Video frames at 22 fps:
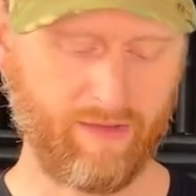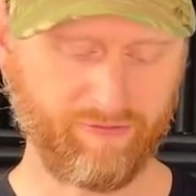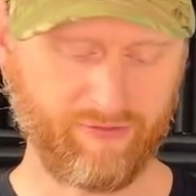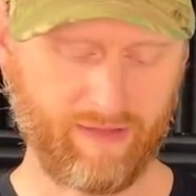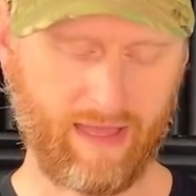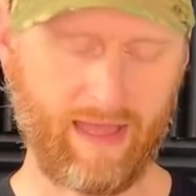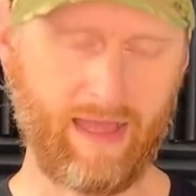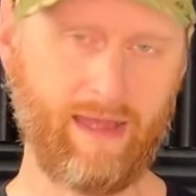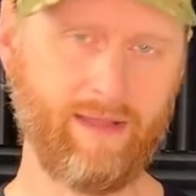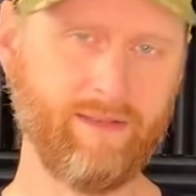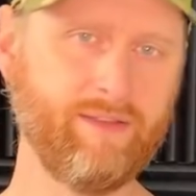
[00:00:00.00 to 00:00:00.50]

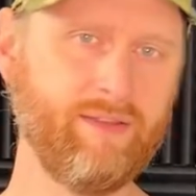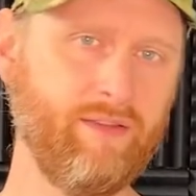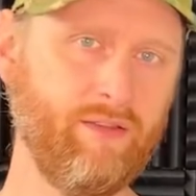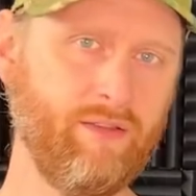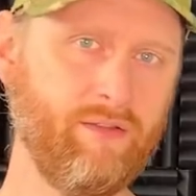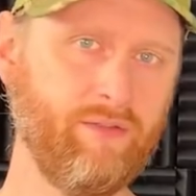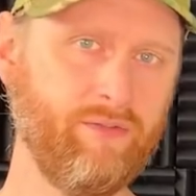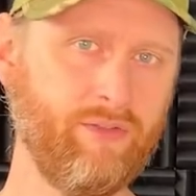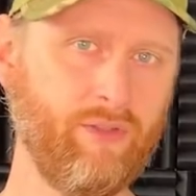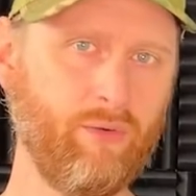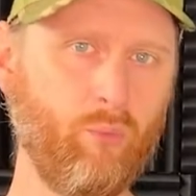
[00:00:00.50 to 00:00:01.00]
had
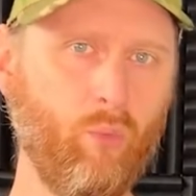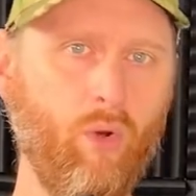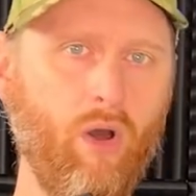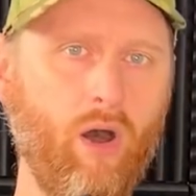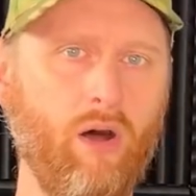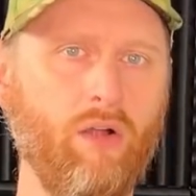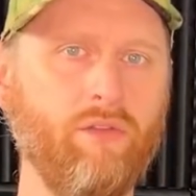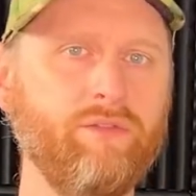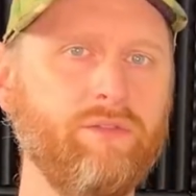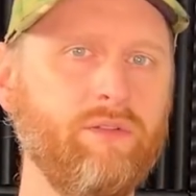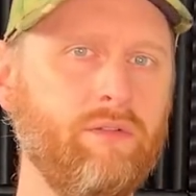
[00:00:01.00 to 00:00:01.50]
the
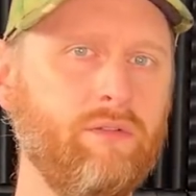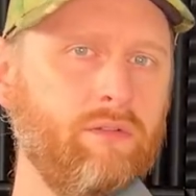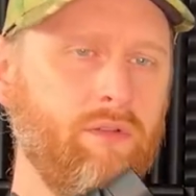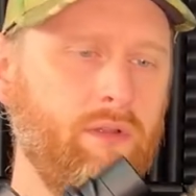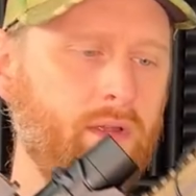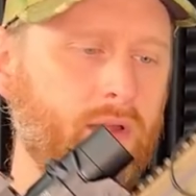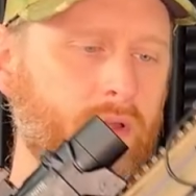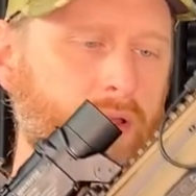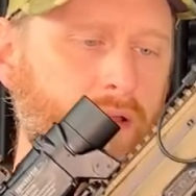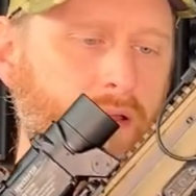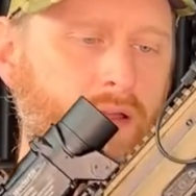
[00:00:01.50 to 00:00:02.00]
one
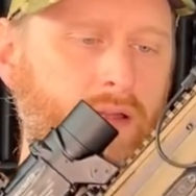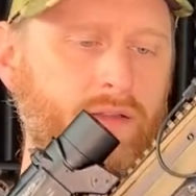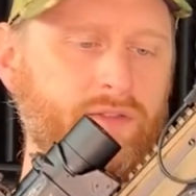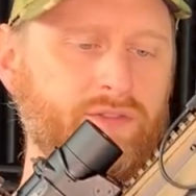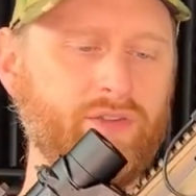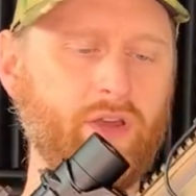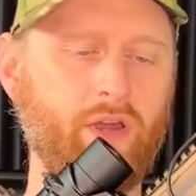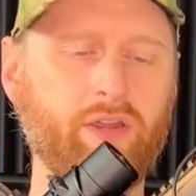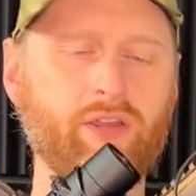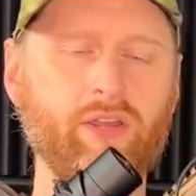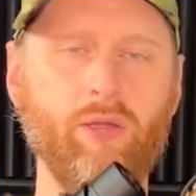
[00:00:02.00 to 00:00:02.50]

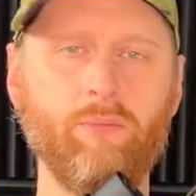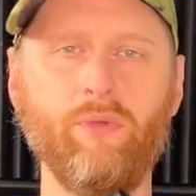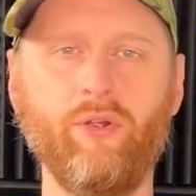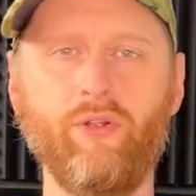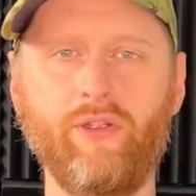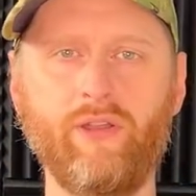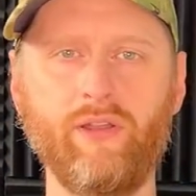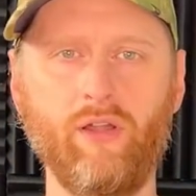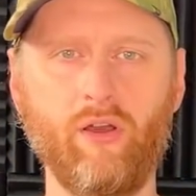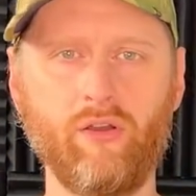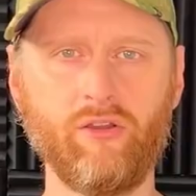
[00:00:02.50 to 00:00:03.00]
Toyko
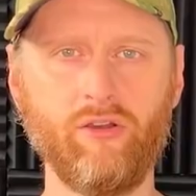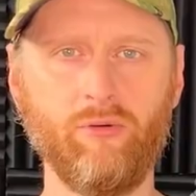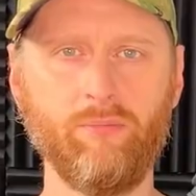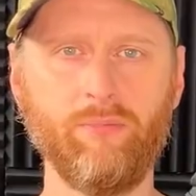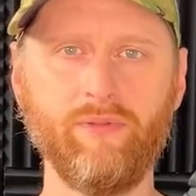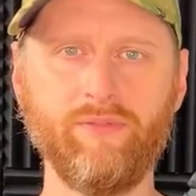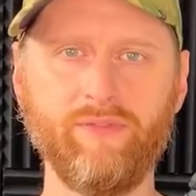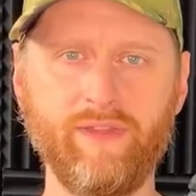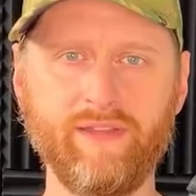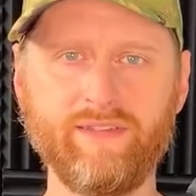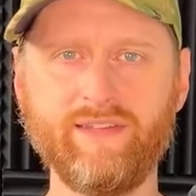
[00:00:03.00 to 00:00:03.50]
Marui lockup.
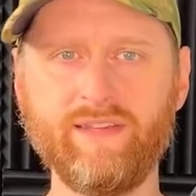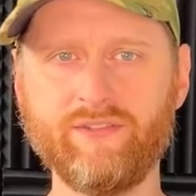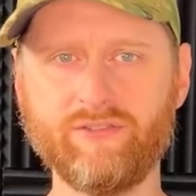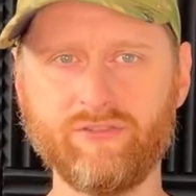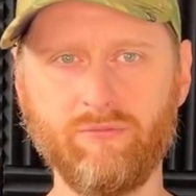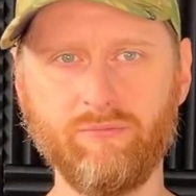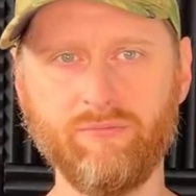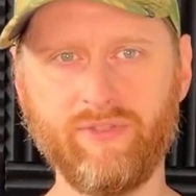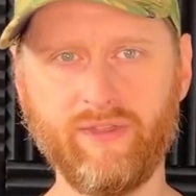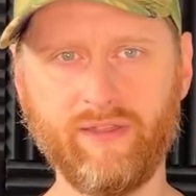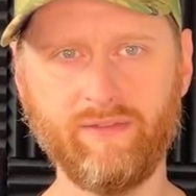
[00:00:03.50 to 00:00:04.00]
This is
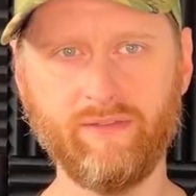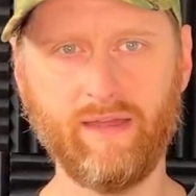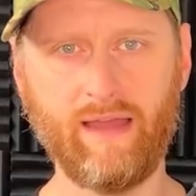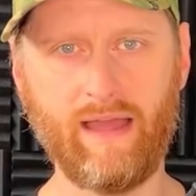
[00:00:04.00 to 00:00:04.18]
something that